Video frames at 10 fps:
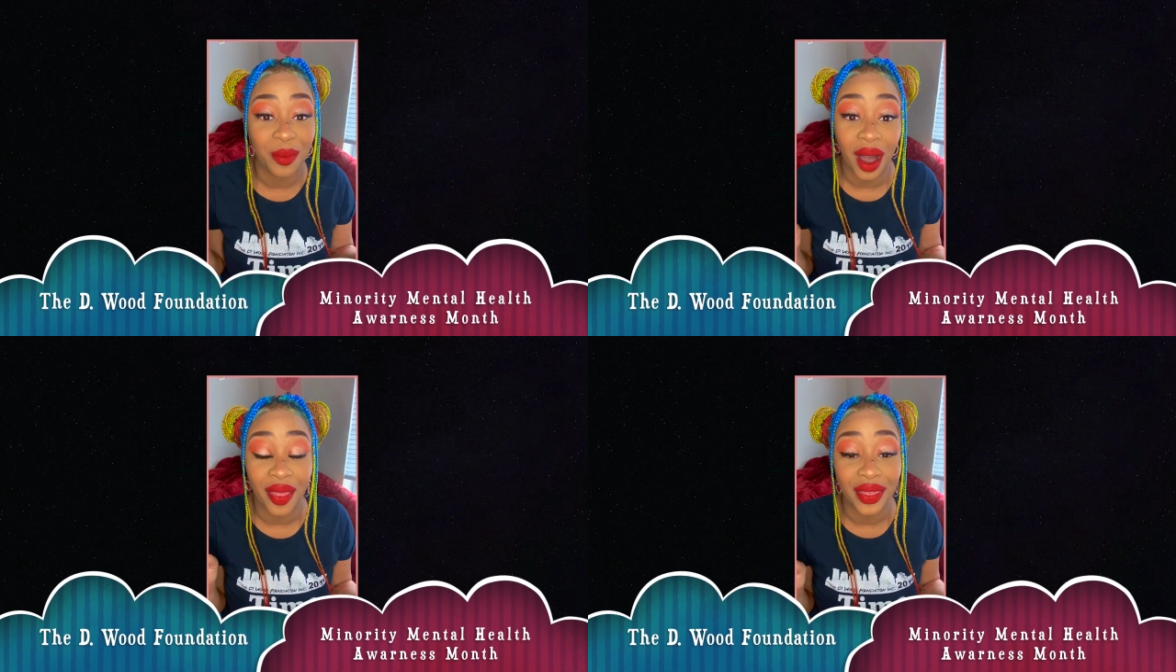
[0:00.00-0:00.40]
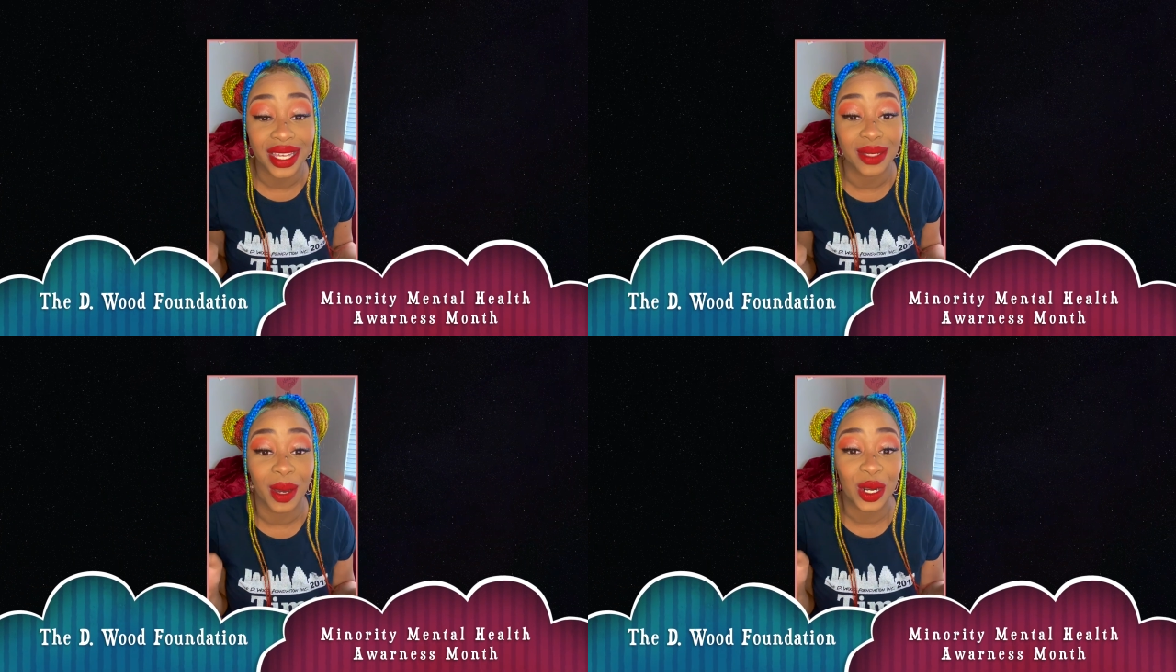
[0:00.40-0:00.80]
month
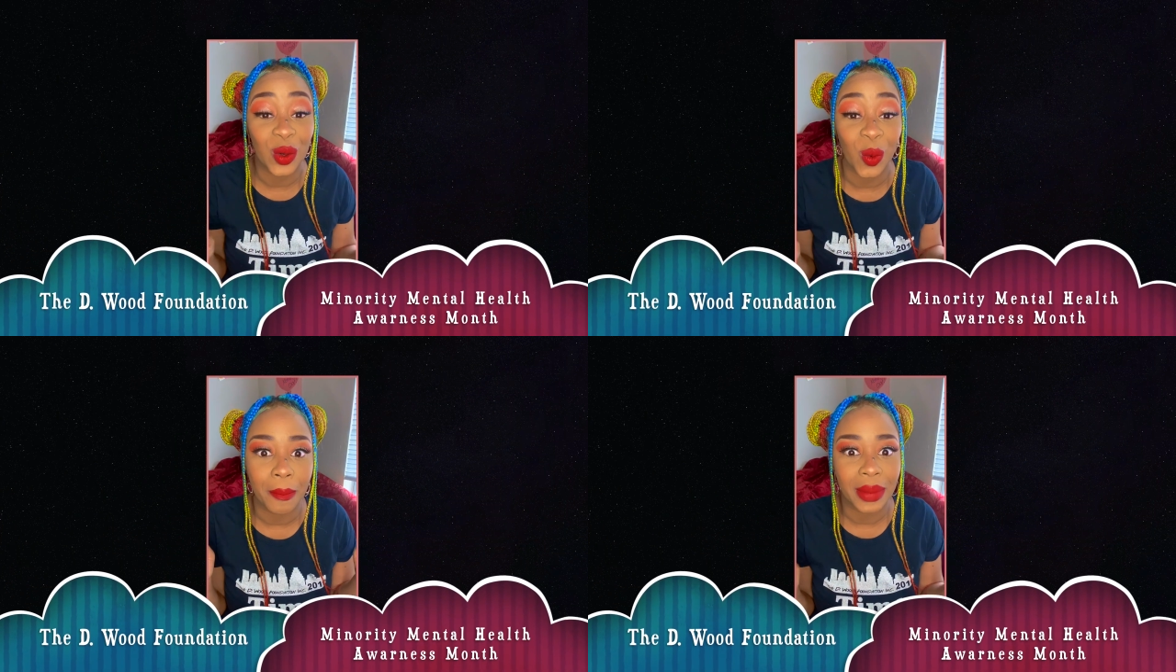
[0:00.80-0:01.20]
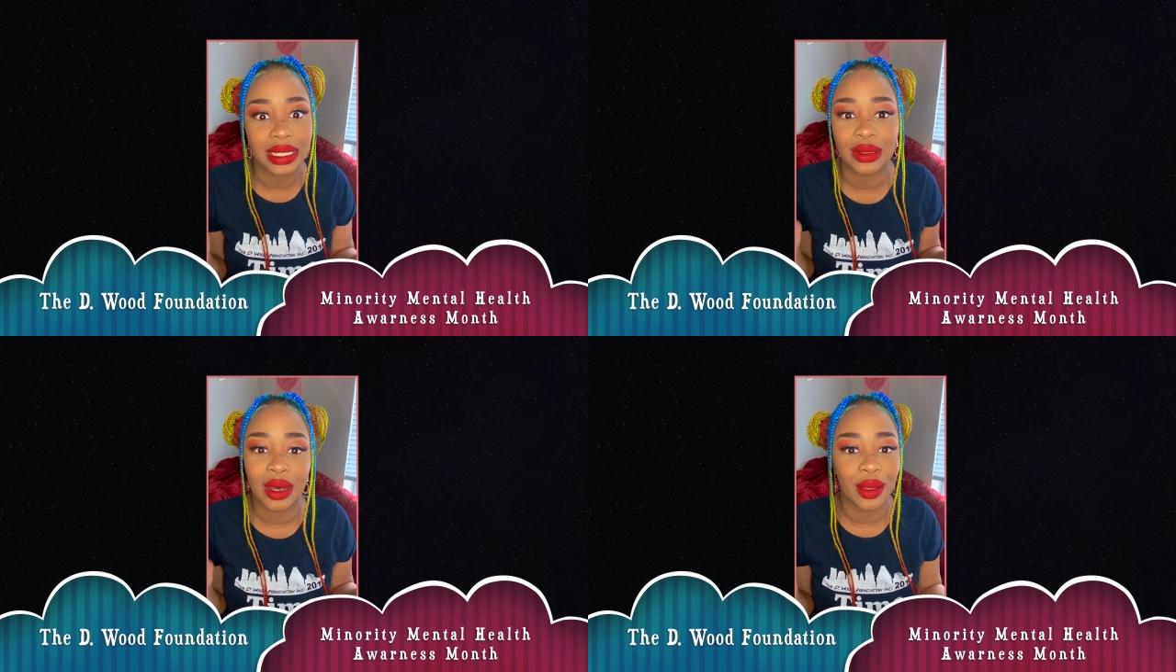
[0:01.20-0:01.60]
is my
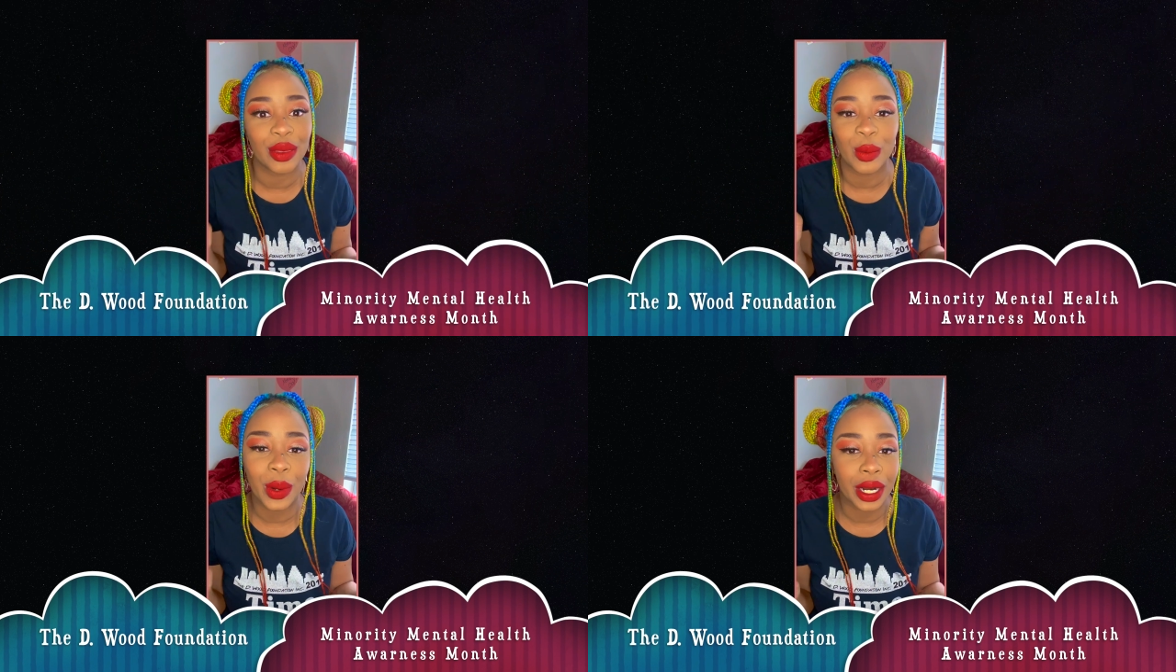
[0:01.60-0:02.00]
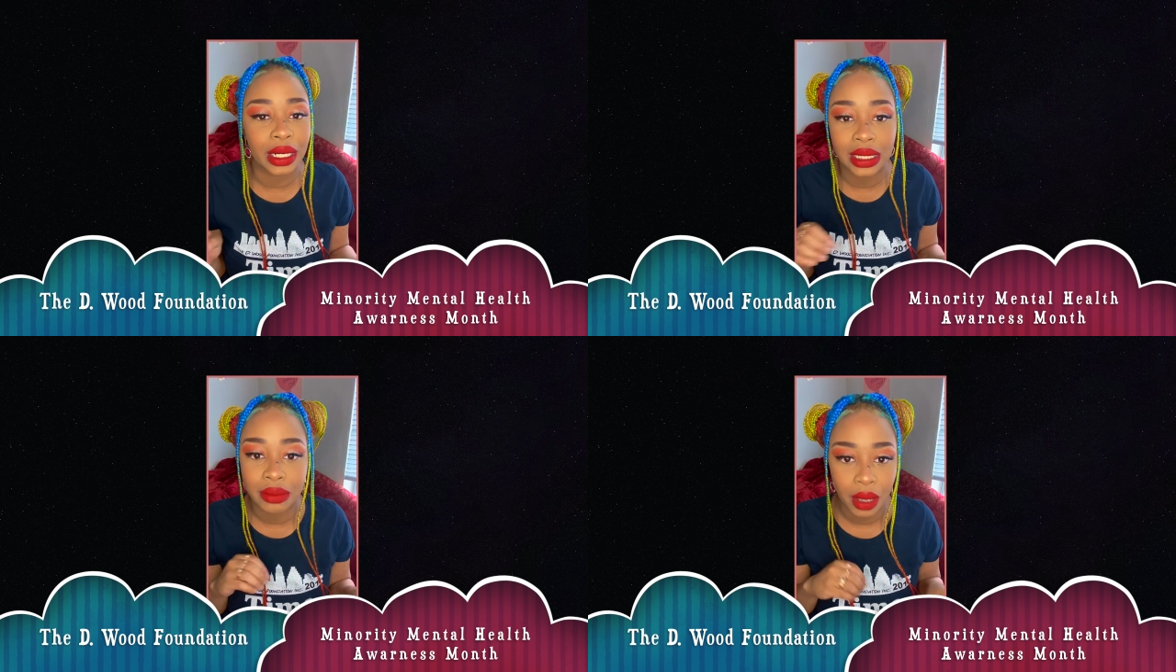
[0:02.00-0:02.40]
Mental Health
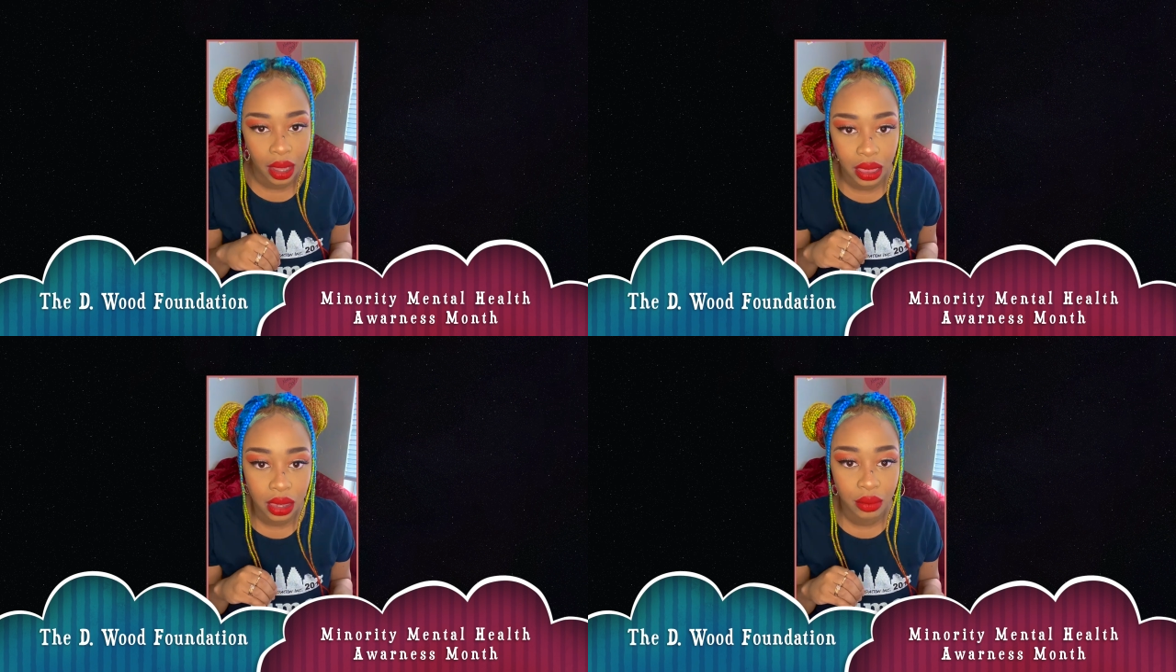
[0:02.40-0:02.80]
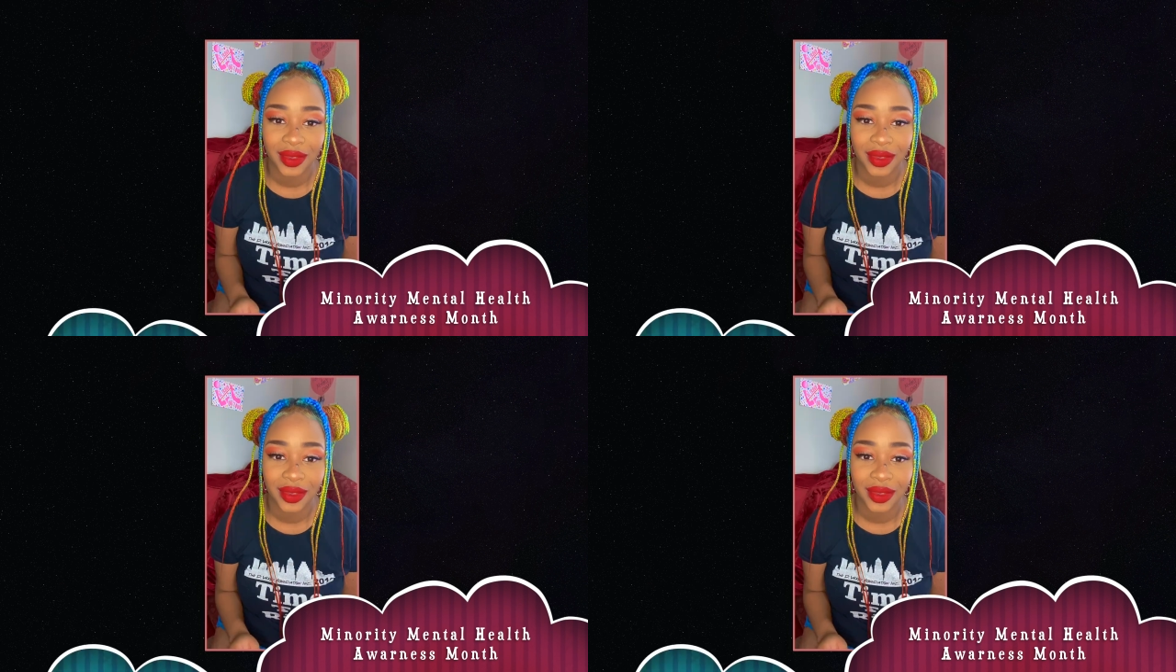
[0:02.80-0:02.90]
Awareness Month.